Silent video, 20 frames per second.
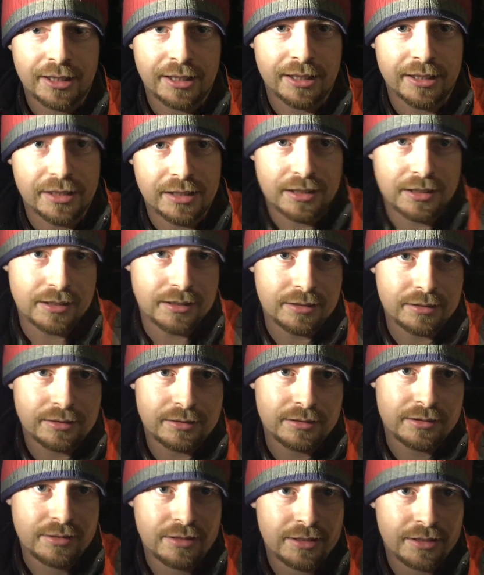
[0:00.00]

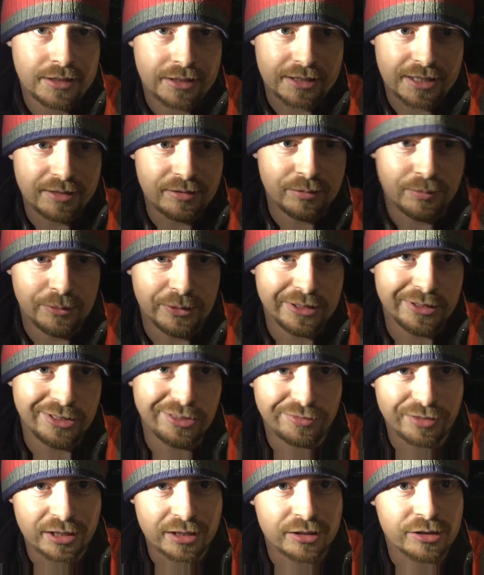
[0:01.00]
and it came to the point,
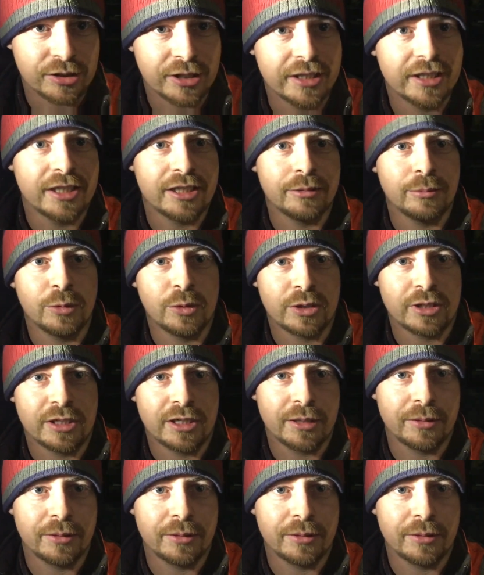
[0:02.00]
if I tried anymore,